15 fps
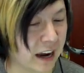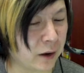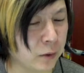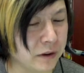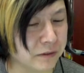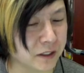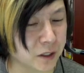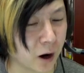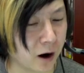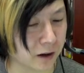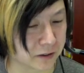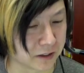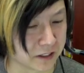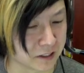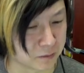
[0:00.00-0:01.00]
I don't even
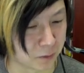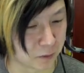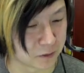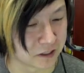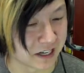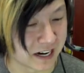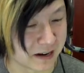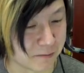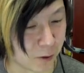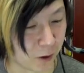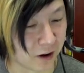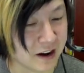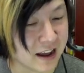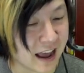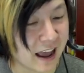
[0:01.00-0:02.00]
talk to this person
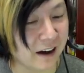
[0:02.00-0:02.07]
anymore.